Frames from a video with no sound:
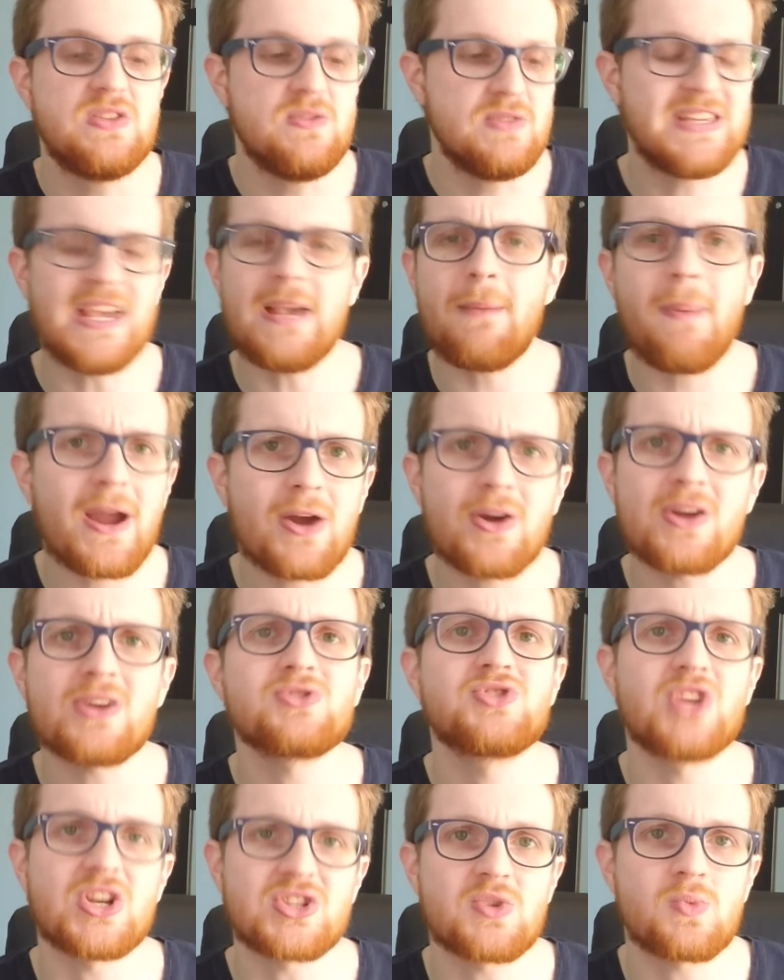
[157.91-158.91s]
D-Barrier
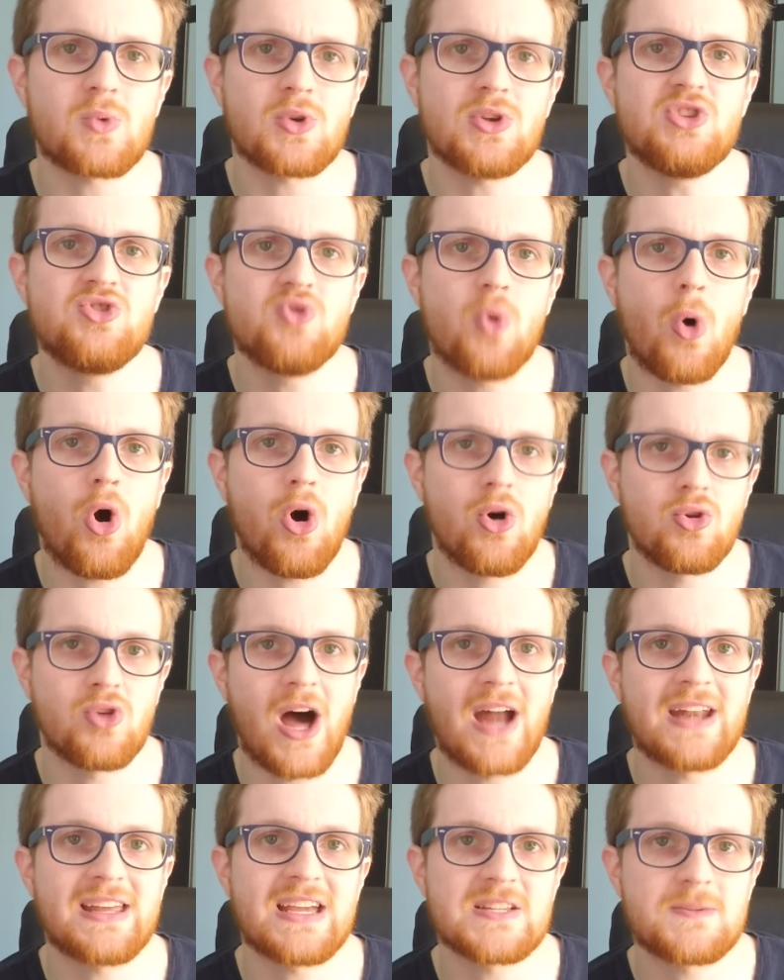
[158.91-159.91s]
doesn't really do a whole
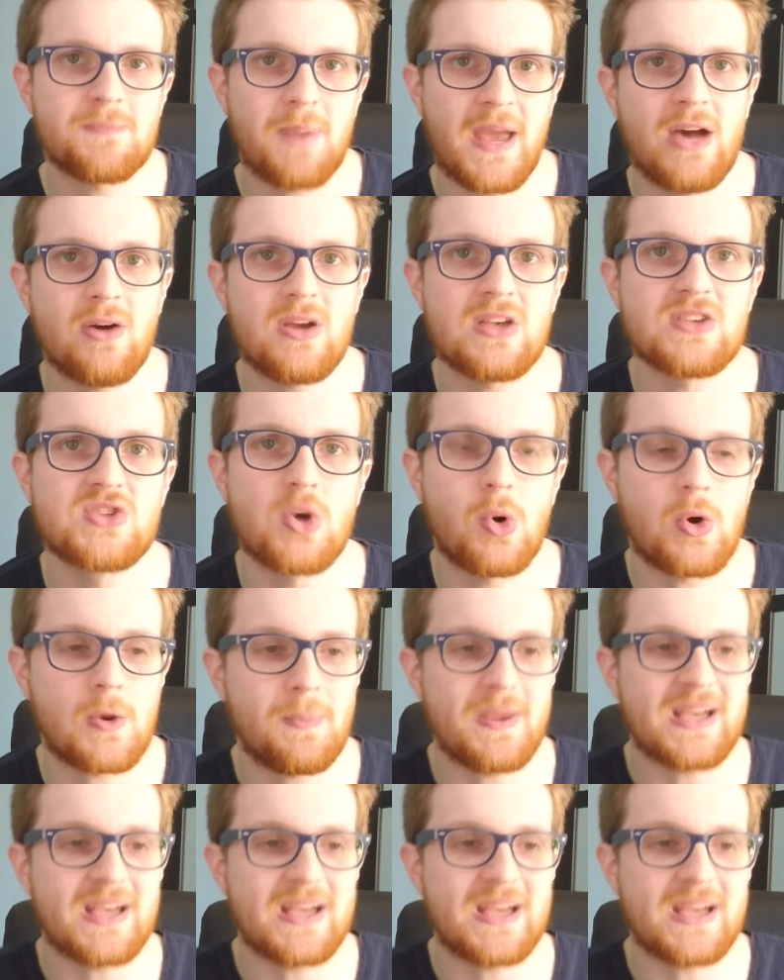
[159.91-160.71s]
lot against Paleozoic,